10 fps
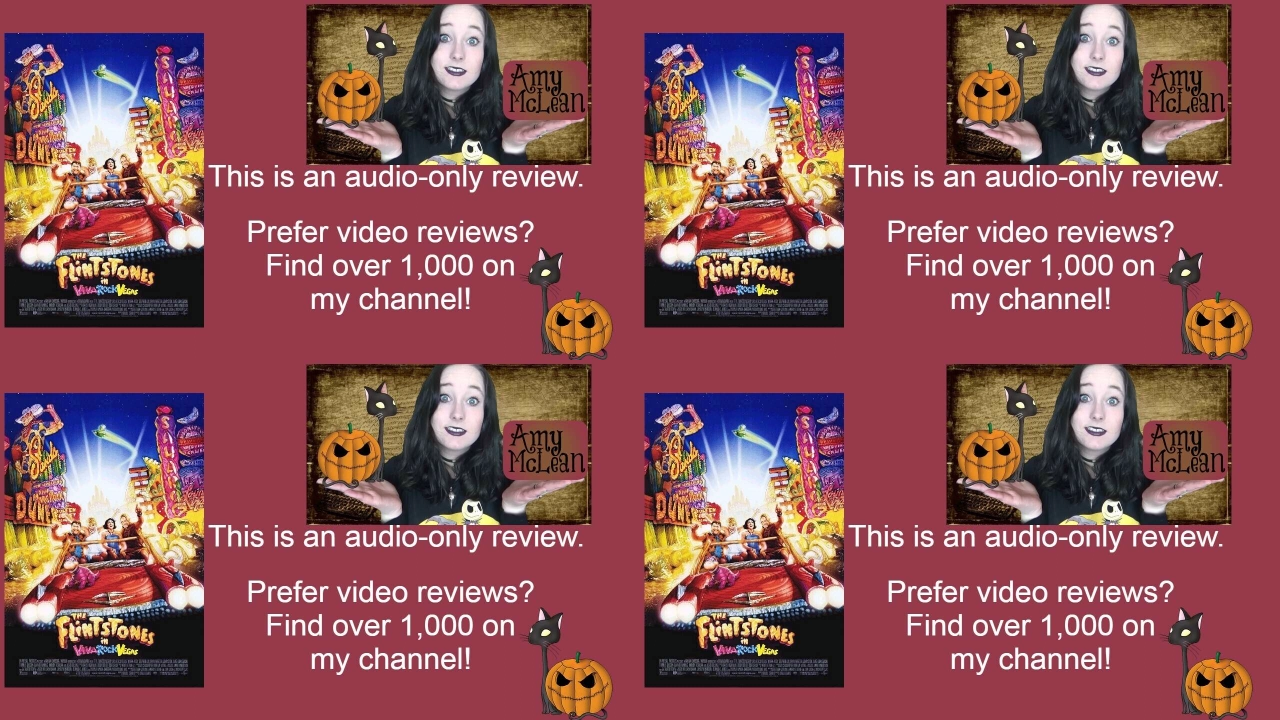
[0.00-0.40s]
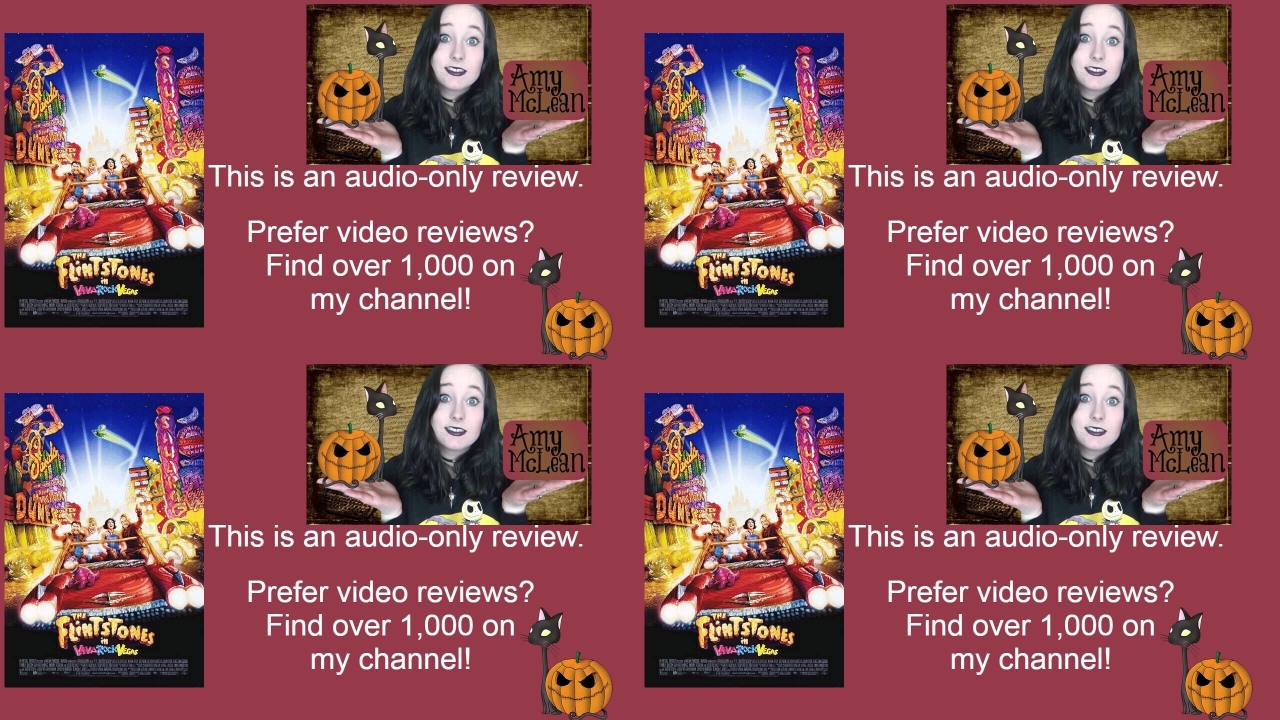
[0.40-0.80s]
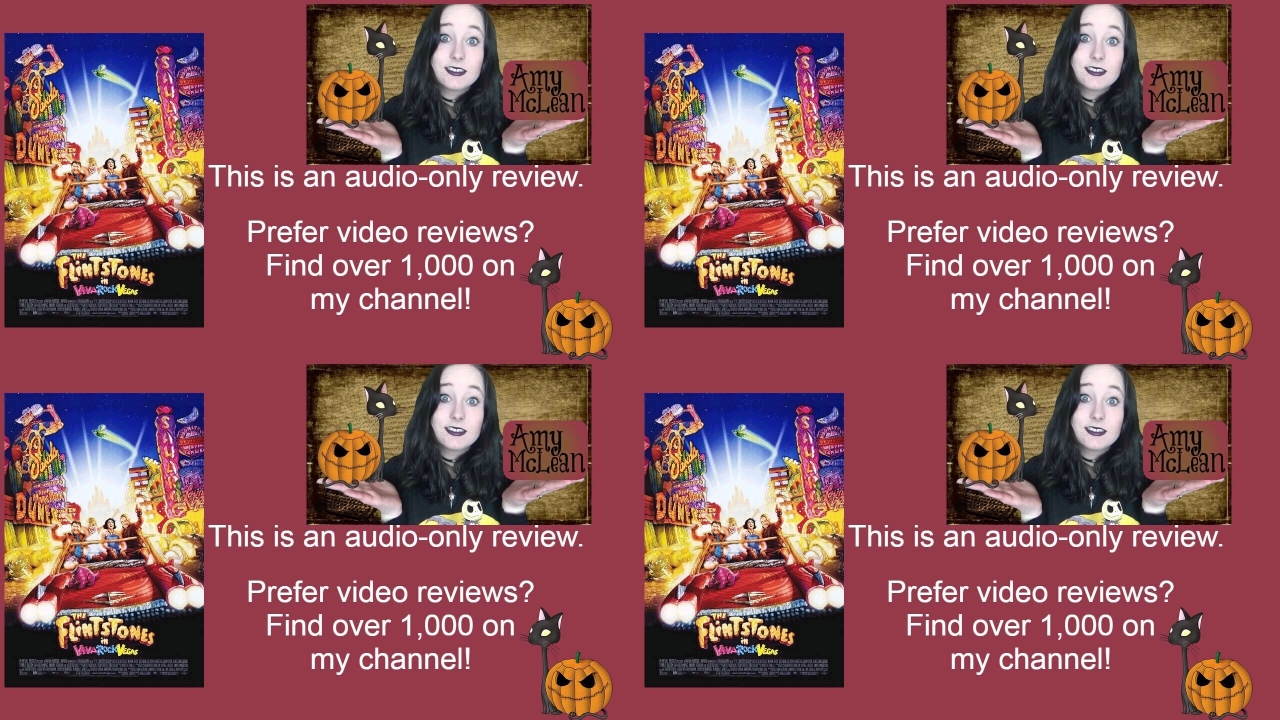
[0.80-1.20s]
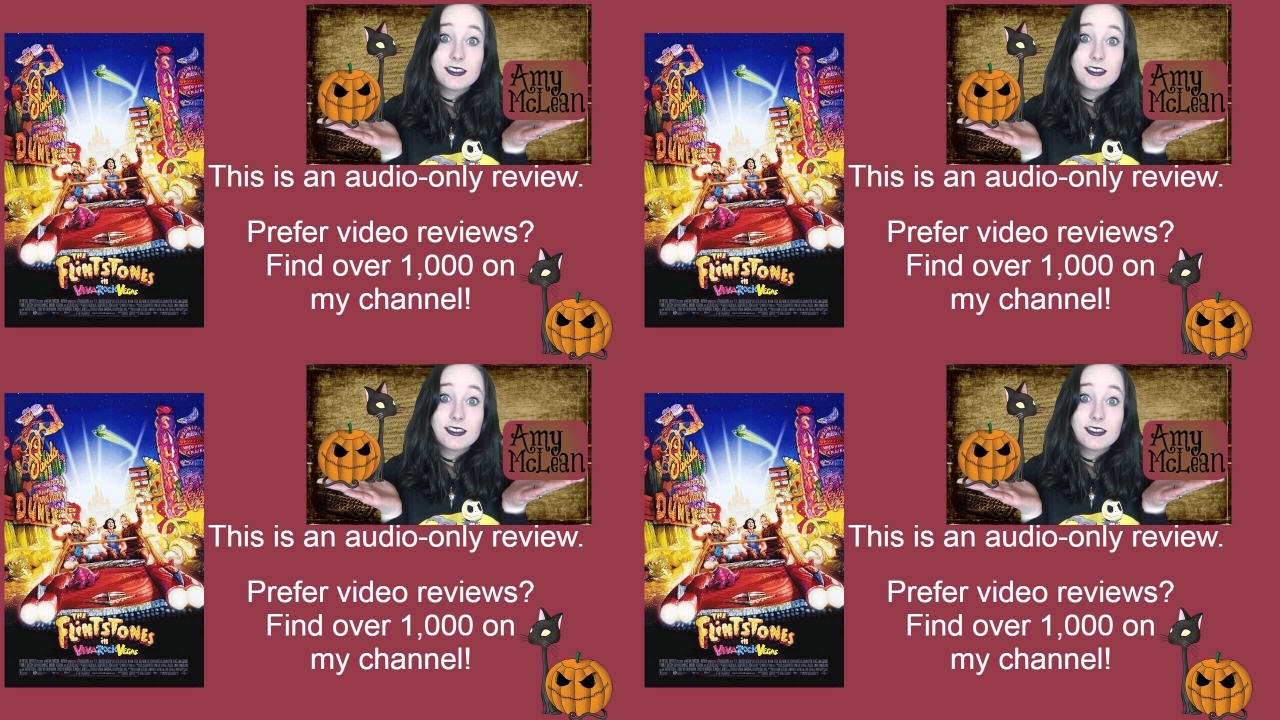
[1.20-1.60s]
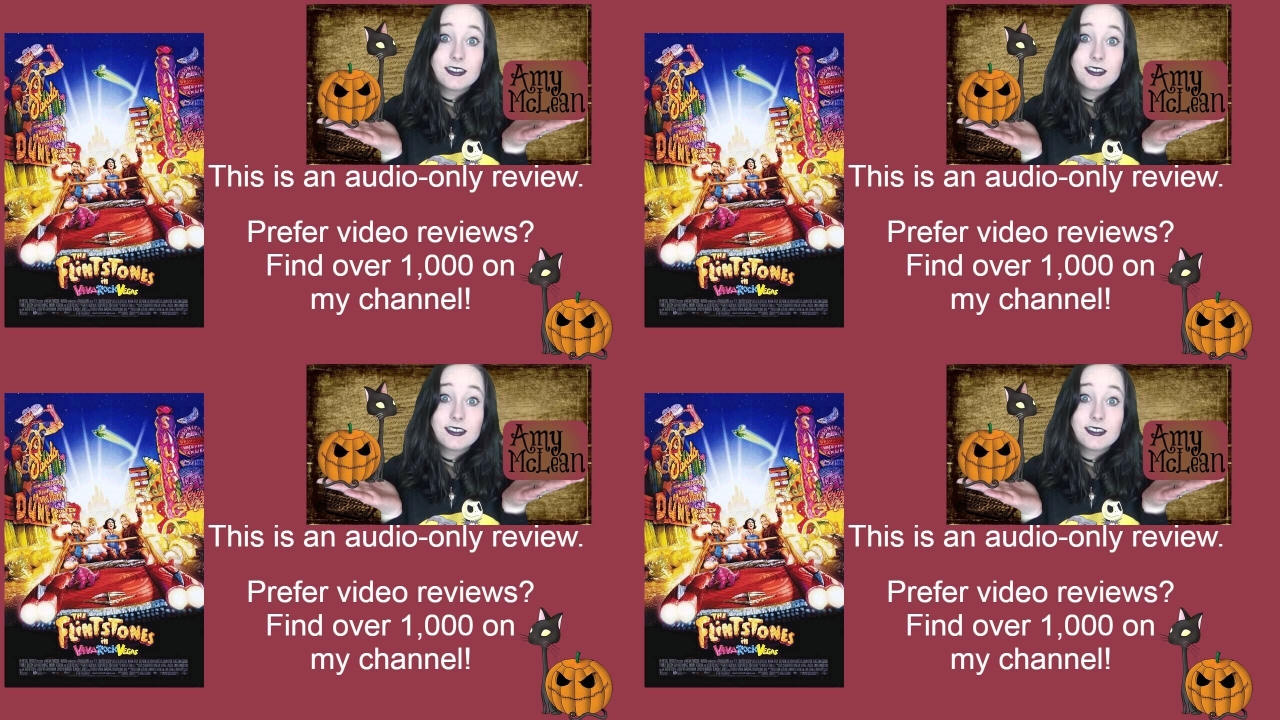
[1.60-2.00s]

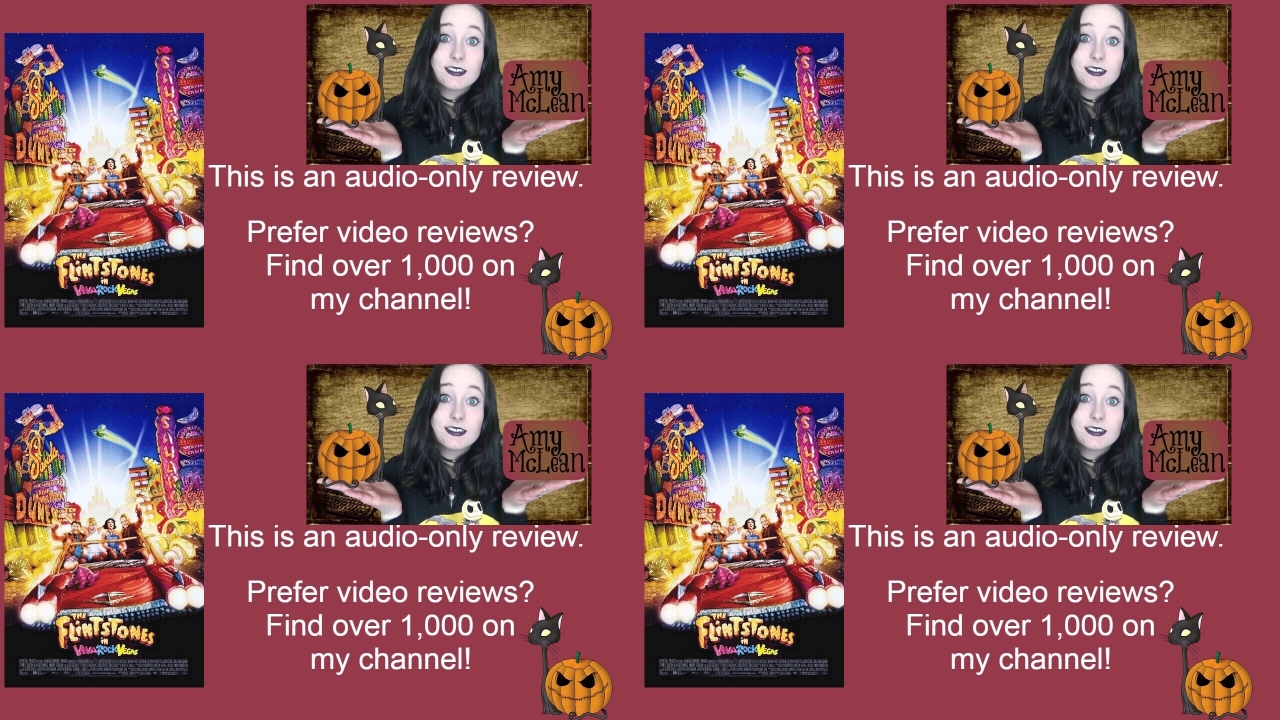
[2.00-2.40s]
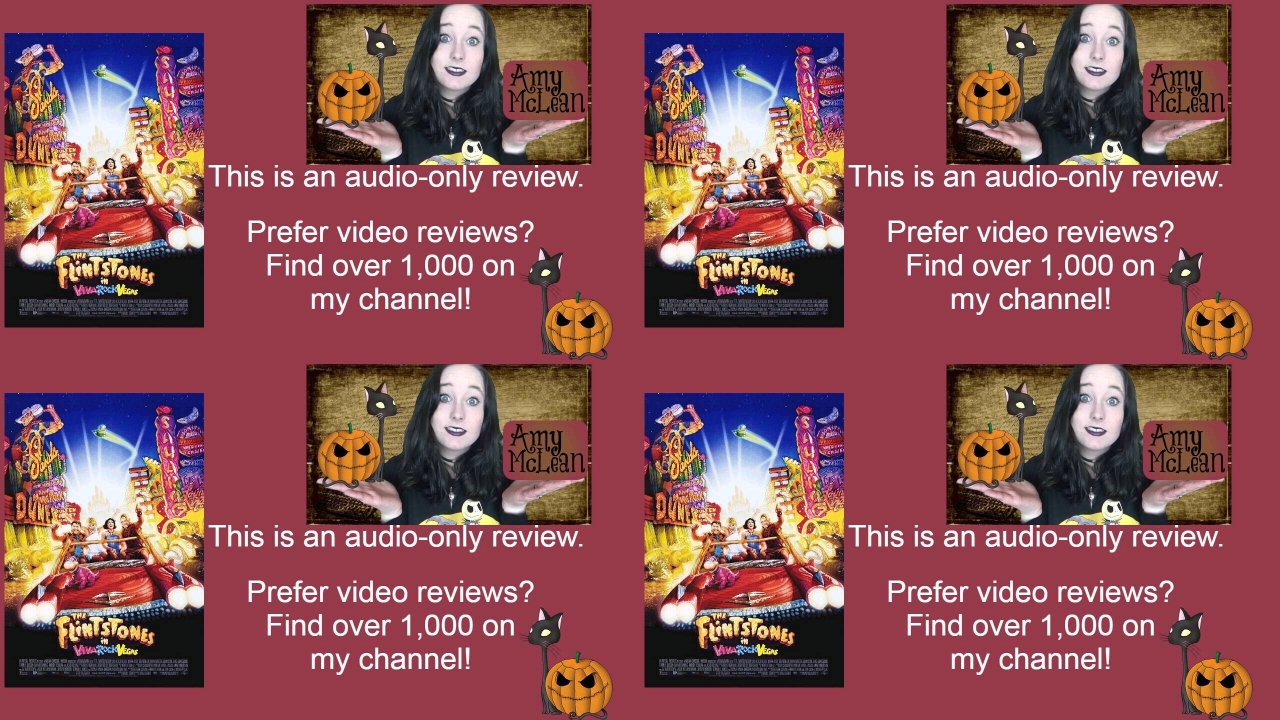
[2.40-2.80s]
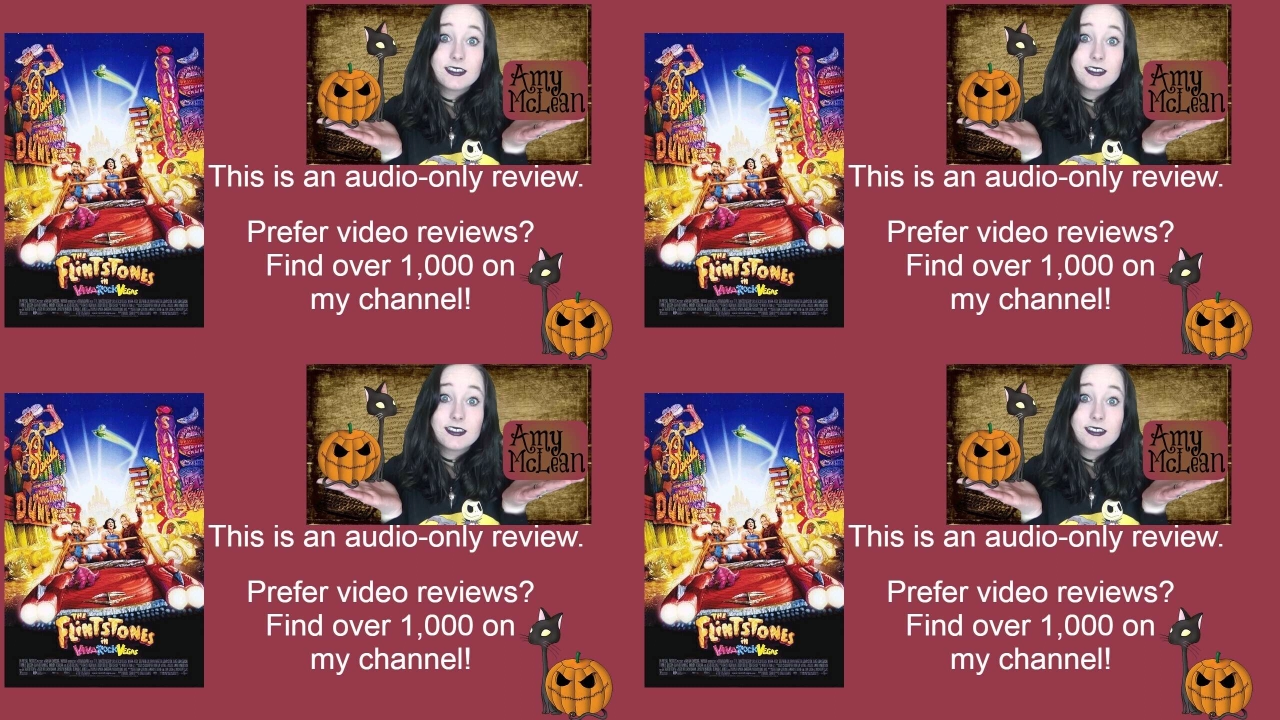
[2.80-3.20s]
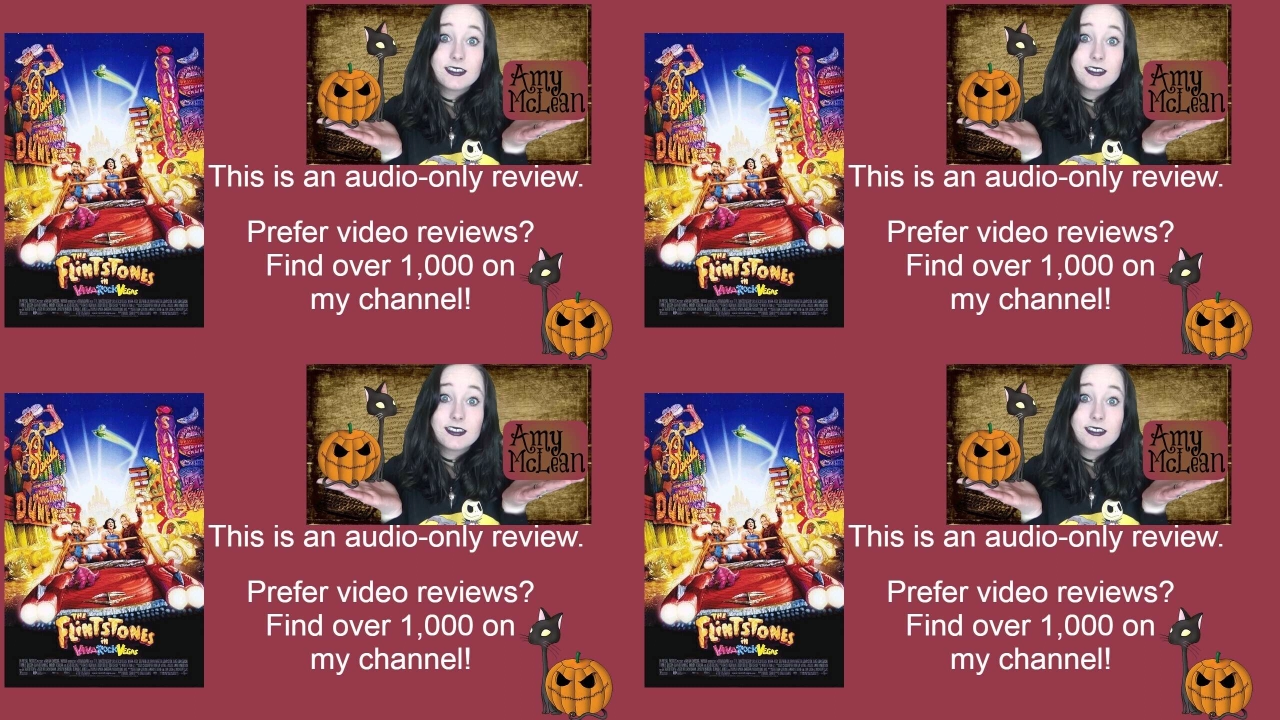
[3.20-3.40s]
This is a still picture; no speech is visible.